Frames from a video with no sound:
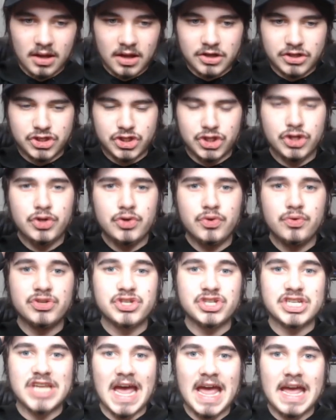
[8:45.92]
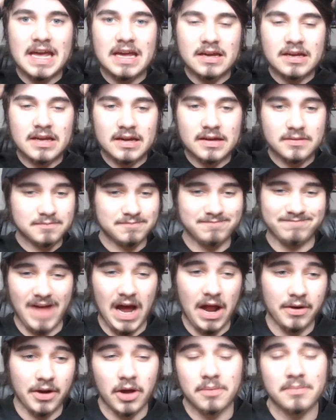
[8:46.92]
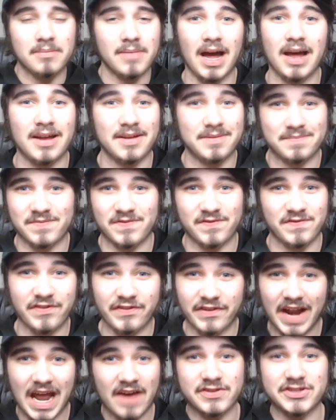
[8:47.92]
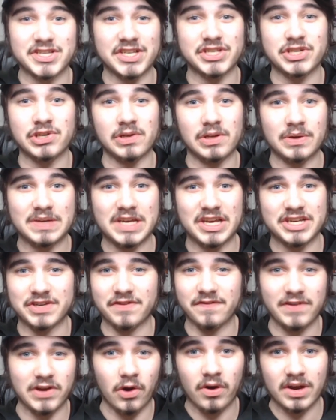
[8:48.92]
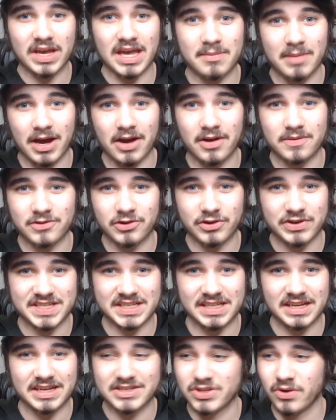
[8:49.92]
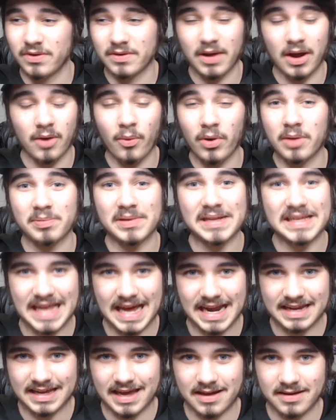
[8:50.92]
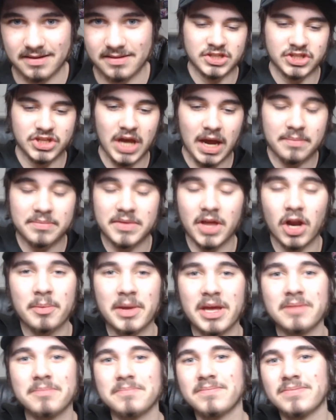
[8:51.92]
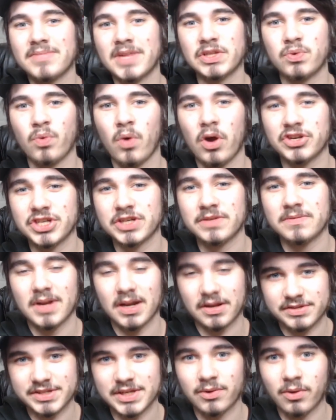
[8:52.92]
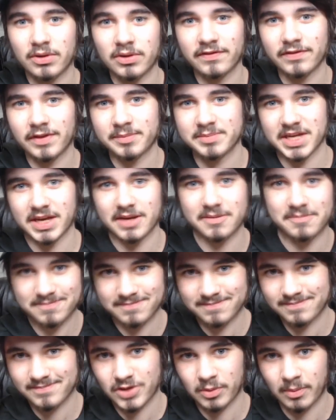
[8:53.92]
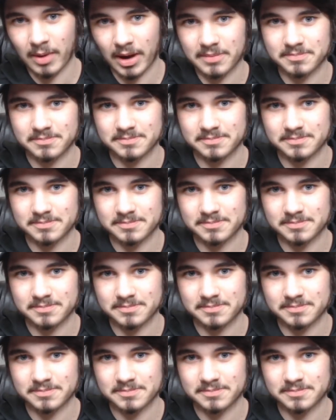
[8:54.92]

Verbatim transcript: Tuesday, I don't know, FNAF Sister Location VR came out recently, so I want to play that again. So yeah, that'll be it. Thanks for watching. I'll see you all on the flip side. Goodbye.